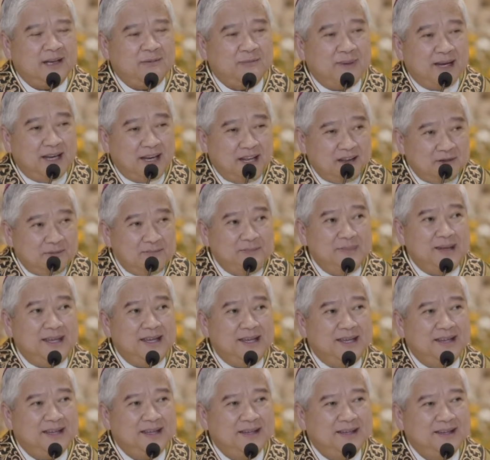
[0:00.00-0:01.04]
And believe
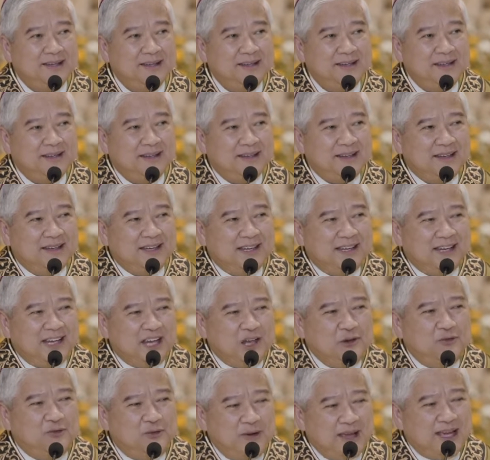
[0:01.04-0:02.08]
me,
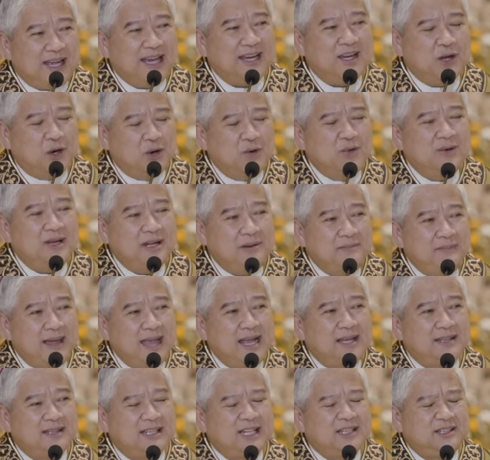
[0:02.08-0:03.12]
if we can only
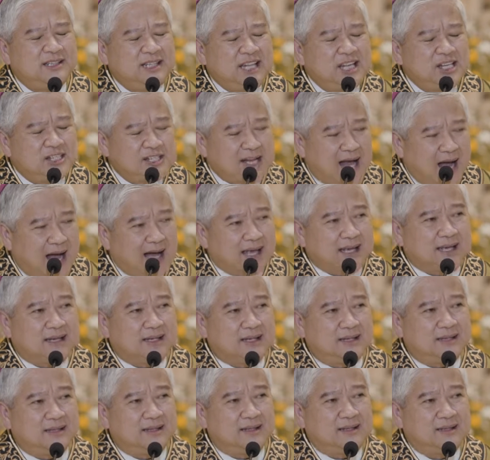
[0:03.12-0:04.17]
make that
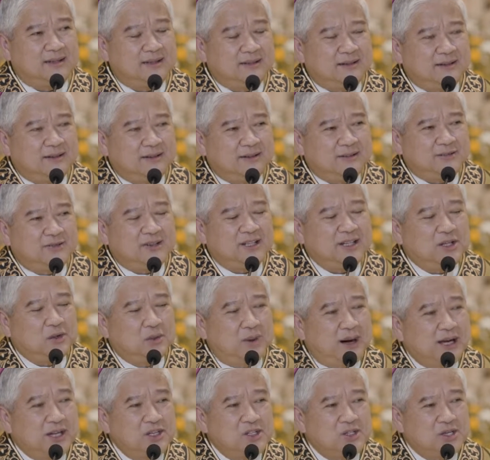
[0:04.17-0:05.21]
desire, for the
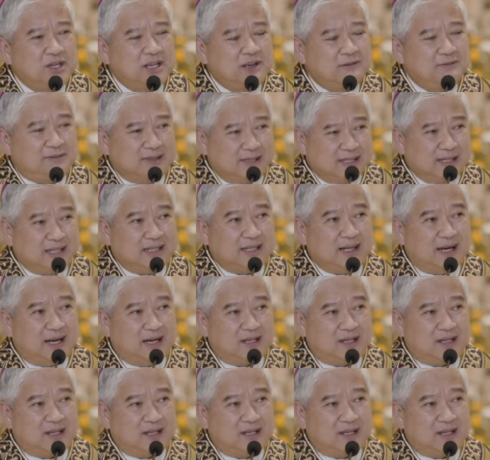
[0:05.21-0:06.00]
ones who have hurt